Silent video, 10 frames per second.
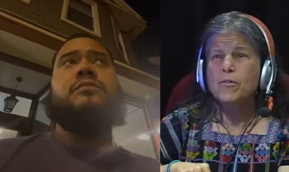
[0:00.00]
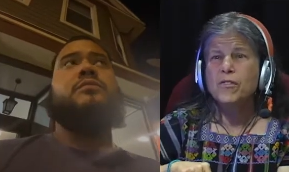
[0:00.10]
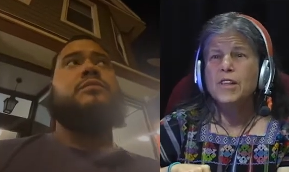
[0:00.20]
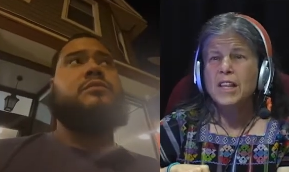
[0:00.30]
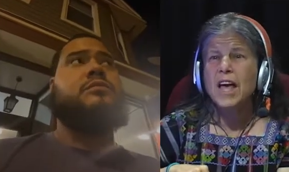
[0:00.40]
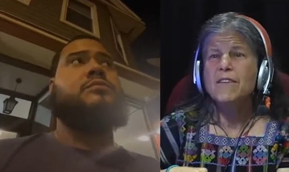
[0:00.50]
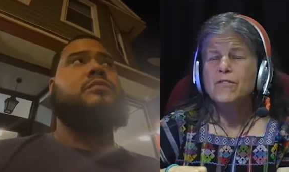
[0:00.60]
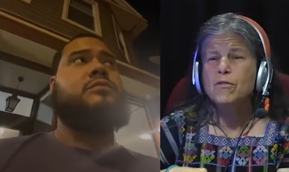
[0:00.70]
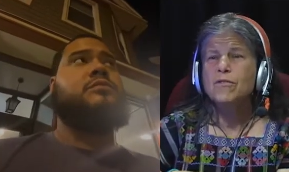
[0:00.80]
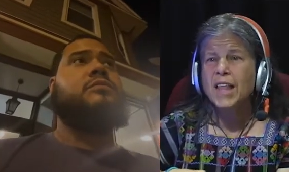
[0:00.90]
Speaker 1: for the life
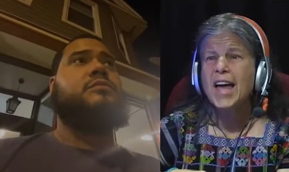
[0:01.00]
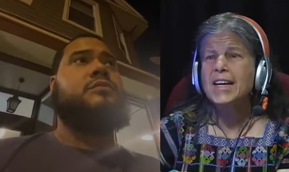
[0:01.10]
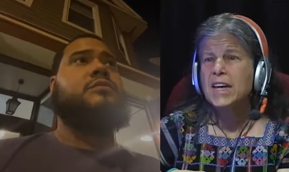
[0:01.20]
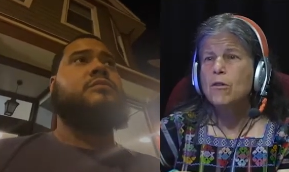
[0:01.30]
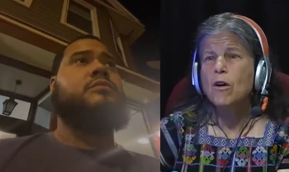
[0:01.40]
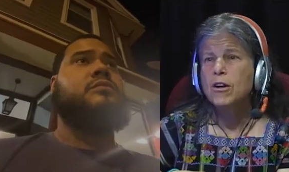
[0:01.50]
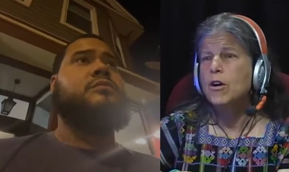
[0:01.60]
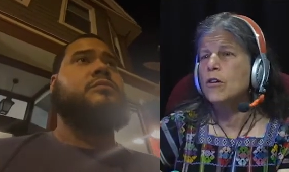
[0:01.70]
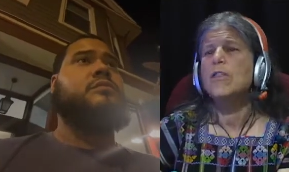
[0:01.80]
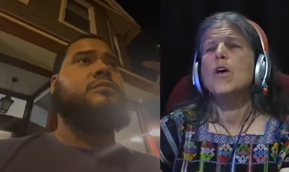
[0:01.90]
you've led here on
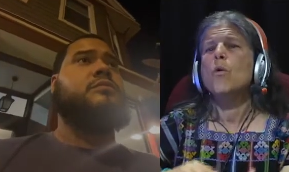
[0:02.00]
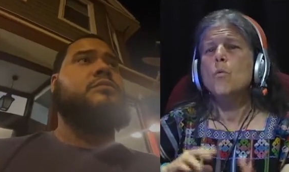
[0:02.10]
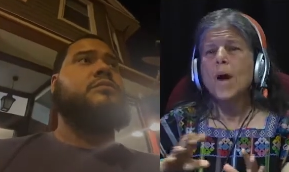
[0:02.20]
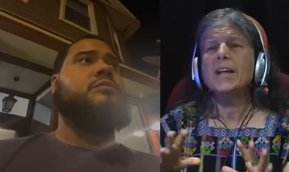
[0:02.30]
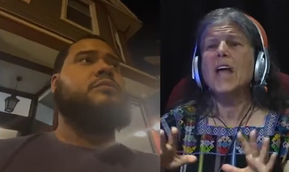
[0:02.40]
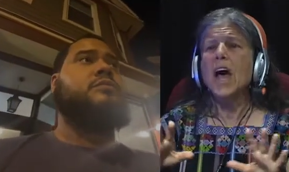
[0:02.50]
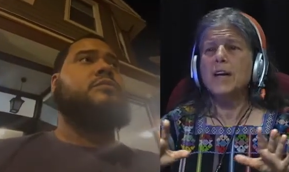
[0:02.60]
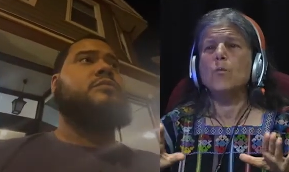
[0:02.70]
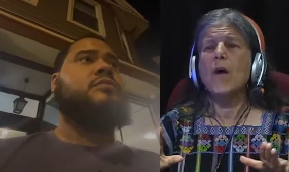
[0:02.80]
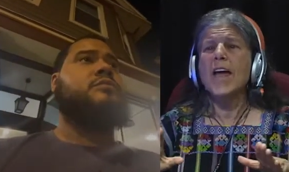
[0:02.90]
earth, one kind
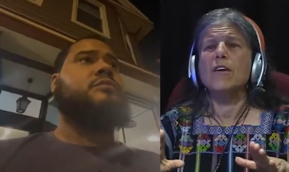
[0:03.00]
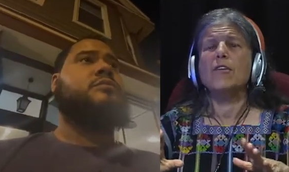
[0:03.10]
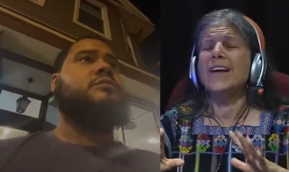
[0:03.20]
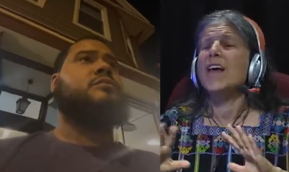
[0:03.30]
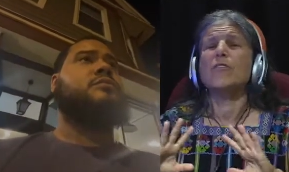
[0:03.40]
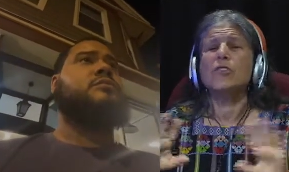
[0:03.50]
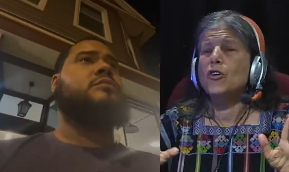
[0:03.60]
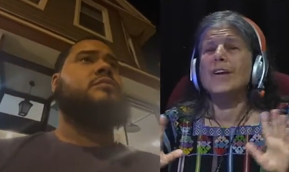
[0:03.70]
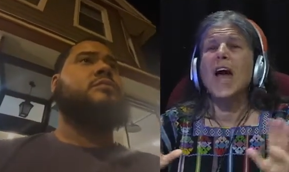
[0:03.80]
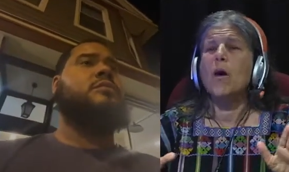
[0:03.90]
of way or another,
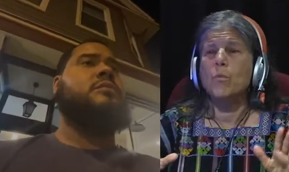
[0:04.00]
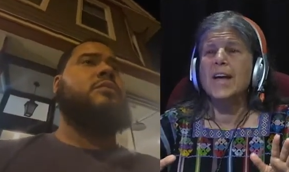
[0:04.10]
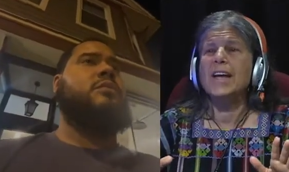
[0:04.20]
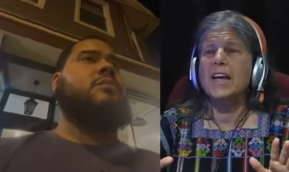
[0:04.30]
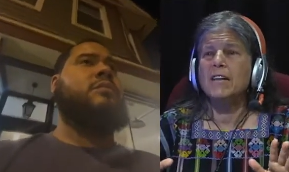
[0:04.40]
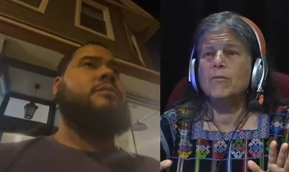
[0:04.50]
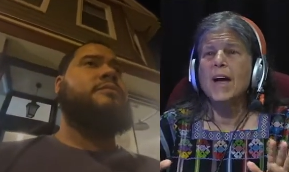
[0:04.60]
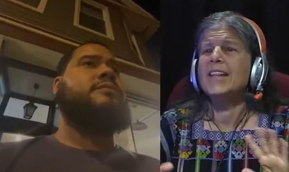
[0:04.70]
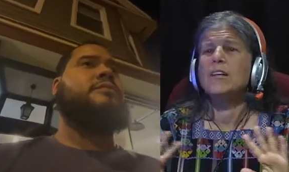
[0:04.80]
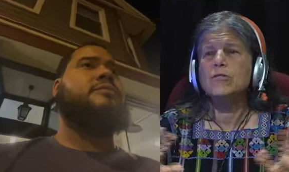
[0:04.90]
you're not winning,
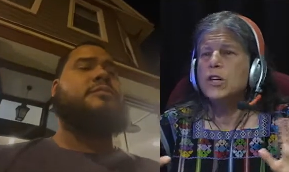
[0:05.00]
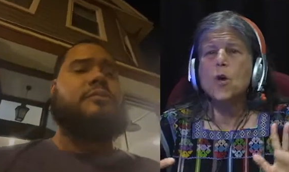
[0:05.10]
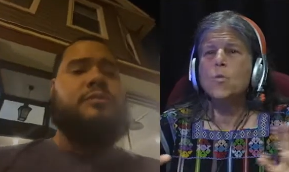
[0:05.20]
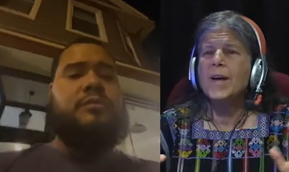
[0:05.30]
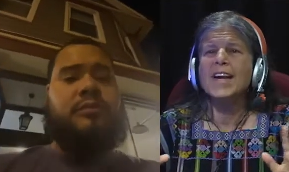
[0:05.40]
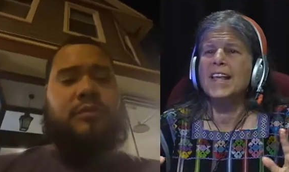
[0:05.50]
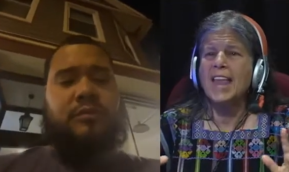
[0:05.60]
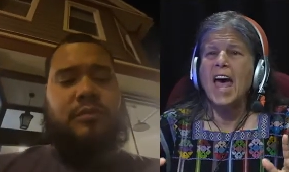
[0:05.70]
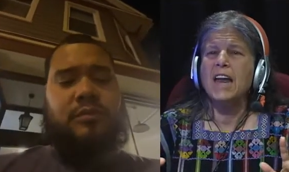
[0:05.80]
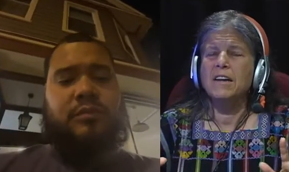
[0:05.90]
right? There's no winning
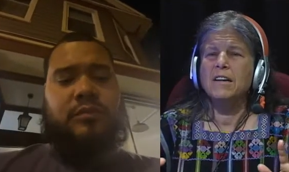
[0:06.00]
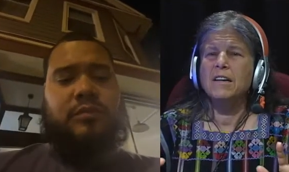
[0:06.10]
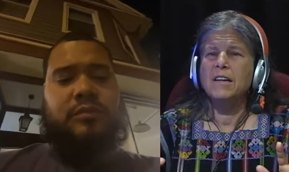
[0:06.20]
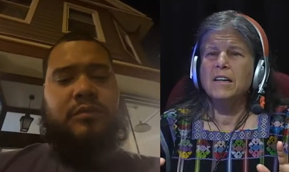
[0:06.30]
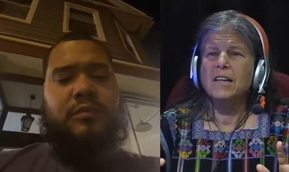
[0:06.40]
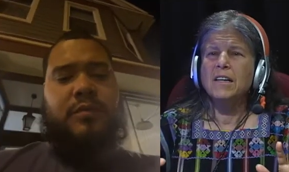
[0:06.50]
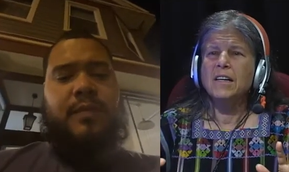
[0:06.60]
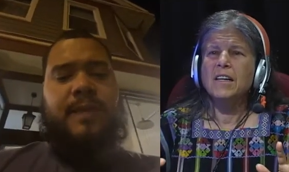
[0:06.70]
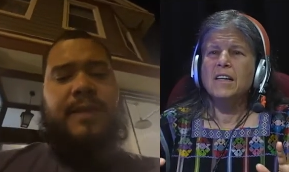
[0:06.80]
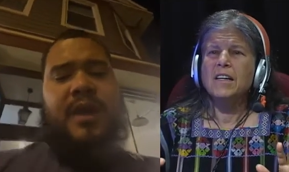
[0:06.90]
Speaker 2: that.
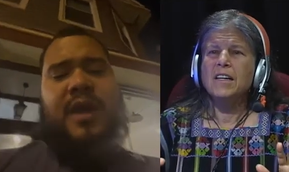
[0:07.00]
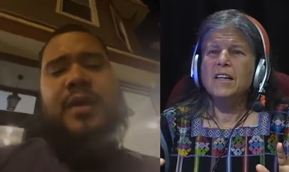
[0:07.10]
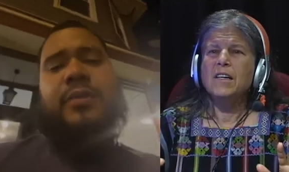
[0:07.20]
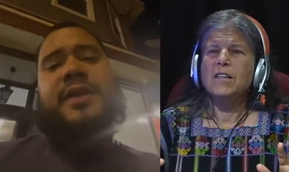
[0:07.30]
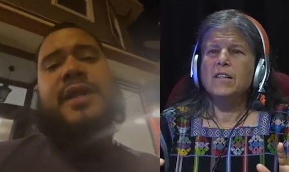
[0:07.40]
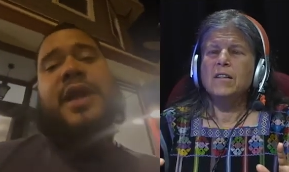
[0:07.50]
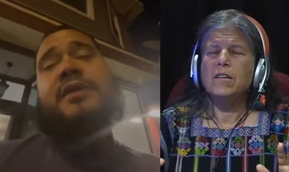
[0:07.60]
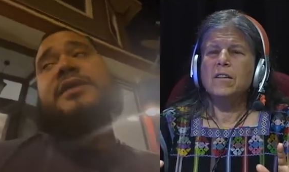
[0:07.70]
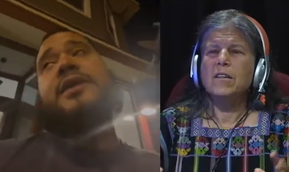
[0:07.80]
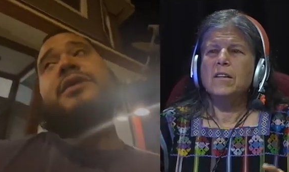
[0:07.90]
And one thing
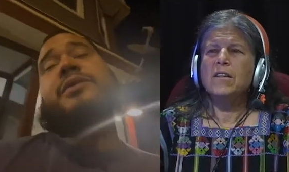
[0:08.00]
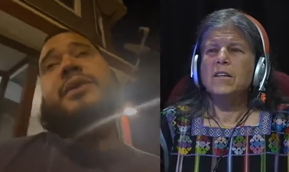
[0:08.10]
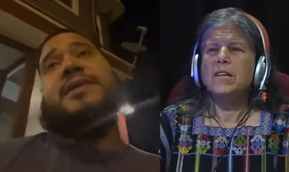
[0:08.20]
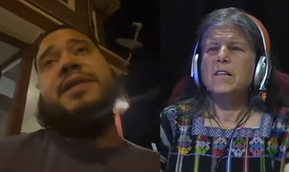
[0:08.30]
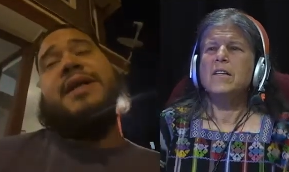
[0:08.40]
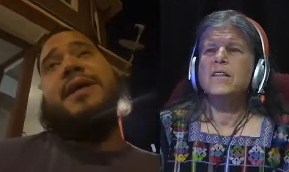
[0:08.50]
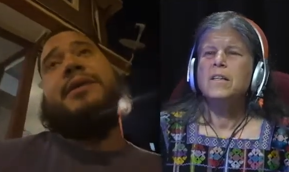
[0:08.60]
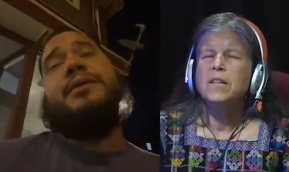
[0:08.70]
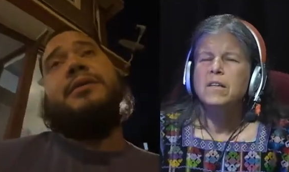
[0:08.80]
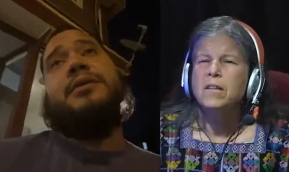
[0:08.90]
I'll tell you is like
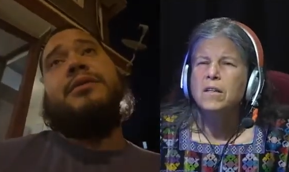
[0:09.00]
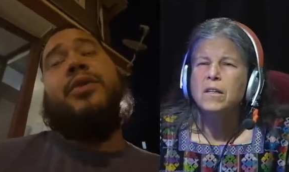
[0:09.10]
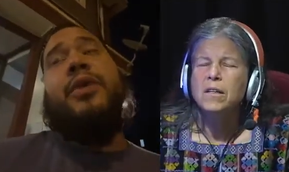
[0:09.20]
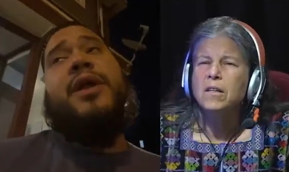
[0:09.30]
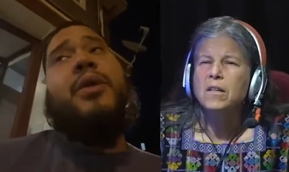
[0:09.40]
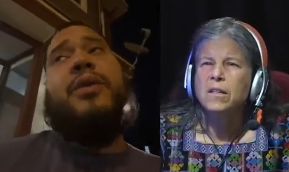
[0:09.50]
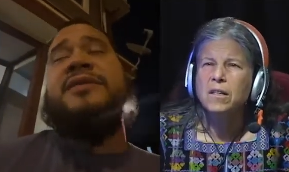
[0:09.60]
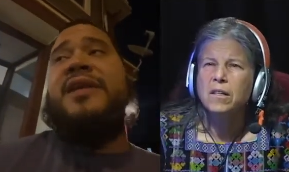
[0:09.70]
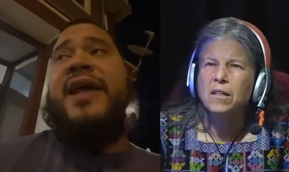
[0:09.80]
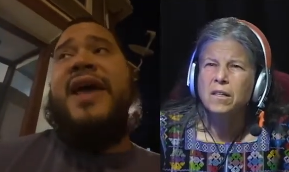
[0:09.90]
the one on
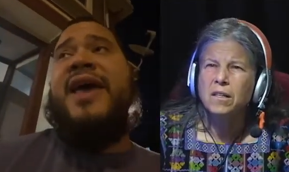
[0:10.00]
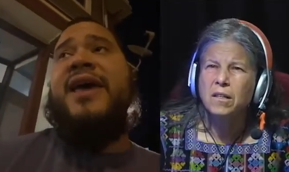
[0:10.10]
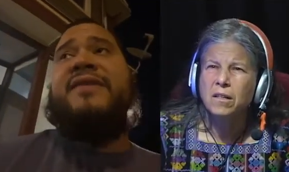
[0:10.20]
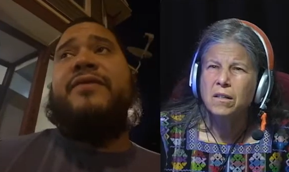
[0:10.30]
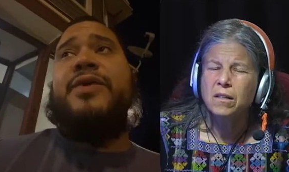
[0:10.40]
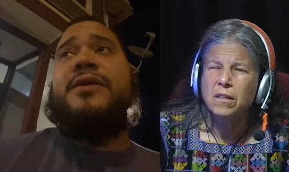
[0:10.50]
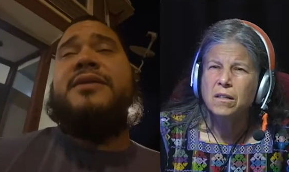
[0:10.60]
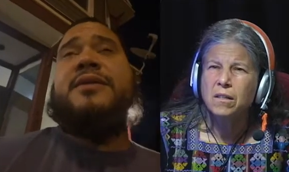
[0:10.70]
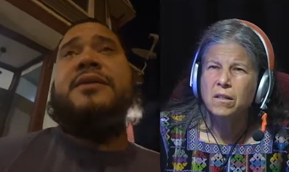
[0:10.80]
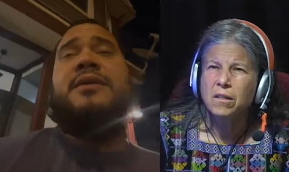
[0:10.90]
ones that I have
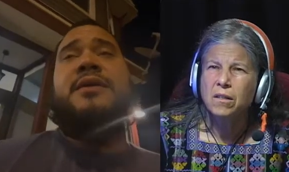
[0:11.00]
with